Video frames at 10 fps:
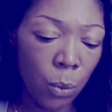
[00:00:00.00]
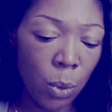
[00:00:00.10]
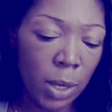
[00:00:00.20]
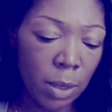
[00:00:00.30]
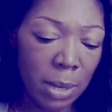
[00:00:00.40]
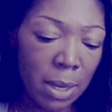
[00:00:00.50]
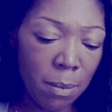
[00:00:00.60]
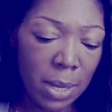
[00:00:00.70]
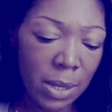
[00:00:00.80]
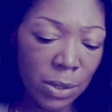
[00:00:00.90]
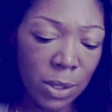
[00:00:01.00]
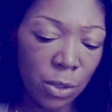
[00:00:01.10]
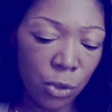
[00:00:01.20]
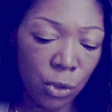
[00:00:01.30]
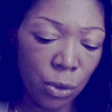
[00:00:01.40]
One main
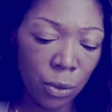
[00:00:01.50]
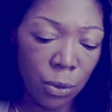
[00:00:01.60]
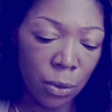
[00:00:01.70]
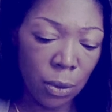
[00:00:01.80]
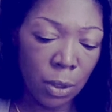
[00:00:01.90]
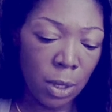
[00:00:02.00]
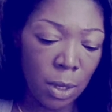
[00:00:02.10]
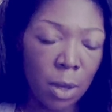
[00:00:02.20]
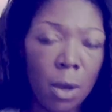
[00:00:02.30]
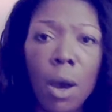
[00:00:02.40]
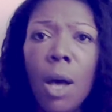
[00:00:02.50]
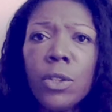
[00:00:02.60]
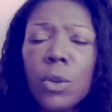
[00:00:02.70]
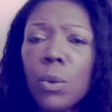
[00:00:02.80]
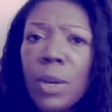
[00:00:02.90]
message.
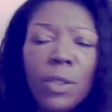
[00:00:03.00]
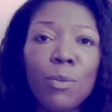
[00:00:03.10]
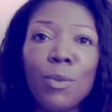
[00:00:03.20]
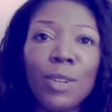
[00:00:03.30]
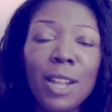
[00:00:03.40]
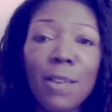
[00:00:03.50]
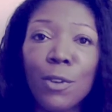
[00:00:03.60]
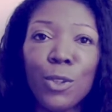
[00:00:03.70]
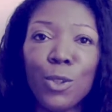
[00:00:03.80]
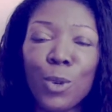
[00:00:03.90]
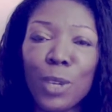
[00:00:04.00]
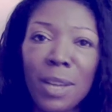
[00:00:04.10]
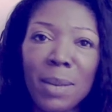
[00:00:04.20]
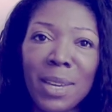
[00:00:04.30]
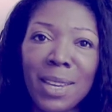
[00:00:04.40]
Also with lovers who are
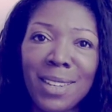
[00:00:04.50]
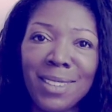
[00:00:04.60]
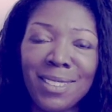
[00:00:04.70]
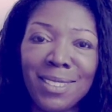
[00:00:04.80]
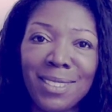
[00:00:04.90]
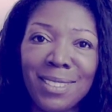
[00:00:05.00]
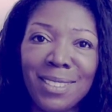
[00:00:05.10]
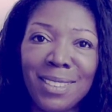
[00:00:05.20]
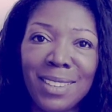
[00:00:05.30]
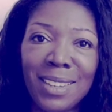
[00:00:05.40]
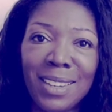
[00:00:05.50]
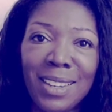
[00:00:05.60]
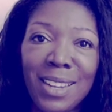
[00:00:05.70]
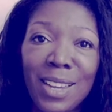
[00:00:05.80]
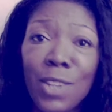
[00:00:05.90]
coming in,
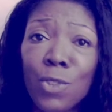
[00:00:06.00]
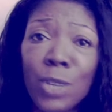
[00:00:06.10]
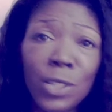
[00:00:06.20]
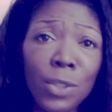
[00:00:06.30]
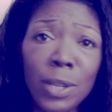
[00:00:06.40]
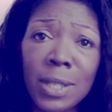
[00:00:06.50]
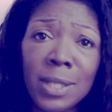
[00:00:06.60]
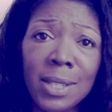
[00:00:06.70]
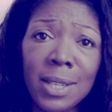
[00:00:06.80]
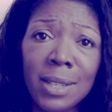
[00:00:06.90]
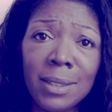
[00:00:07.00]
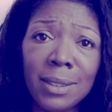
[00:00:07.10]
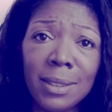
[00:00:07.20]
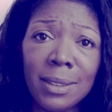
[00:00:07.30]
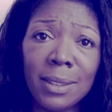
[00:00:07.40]
trust your instincts.
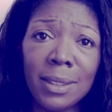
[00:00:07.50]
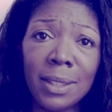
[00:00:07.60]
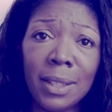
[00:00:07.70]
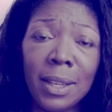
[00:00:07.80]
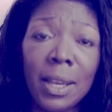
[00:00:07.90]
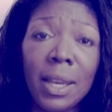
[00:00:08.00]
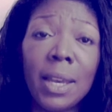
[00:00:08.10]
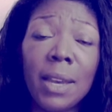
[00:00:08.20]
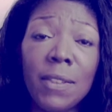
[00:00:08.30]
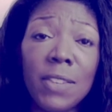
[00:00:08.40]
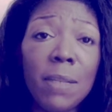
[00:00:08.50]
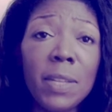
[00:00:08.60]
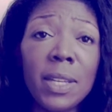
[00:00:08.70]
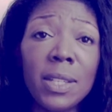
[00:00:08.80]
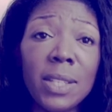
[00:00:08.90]
If
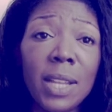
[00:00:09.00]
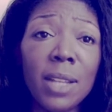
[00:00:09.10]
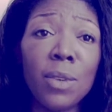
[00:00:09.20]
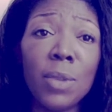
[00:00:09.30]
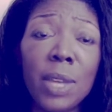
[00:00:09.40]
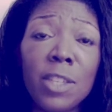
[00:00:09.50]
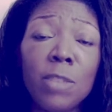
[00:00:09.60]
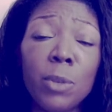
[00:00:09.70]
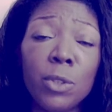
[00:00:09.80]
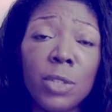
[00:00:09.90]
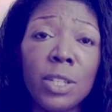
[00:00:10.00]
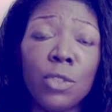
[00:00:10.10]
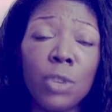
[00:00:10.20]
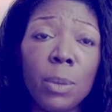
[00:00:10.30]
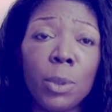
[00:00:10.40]
something is telling you that this person is
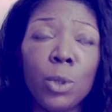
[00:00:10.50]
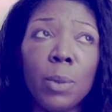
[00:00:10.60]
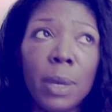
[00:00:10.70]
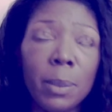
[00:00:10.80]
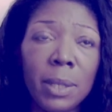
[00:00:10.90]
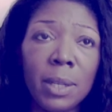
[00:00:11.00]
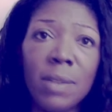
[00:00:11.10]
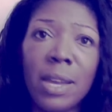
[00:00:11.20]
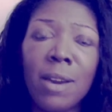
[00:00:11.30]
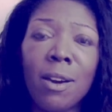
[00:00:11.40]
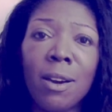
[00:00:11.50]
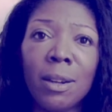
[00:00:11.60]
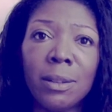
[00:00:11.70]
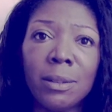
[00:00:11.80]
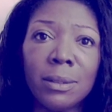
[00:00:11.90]
trouble, you better believe they
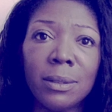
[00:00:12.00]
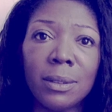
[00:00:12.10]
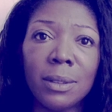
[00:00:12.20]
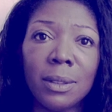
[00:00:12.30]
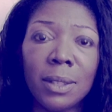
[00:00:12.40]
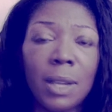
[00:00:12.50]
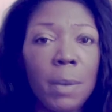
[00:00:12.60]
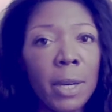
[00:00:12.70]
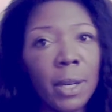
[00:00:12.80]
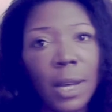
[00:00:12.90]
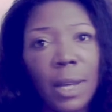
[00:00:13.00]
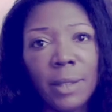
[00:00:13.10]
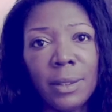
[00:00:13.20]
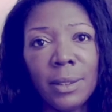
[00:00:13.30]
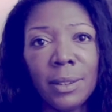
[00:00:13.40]
are. Come on,
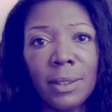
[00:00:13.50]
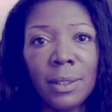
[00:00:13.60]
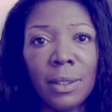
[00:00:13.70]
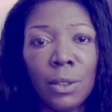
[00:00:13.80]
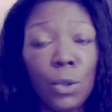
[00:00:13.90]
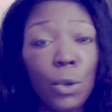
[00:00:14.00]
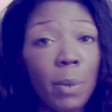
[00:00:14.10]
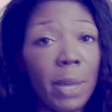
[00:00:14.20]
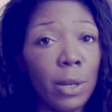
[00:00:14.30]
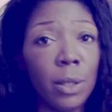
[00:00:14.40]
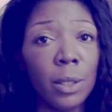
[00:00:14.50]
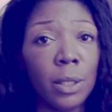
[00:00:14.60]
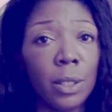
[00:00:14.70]
guys. You know better.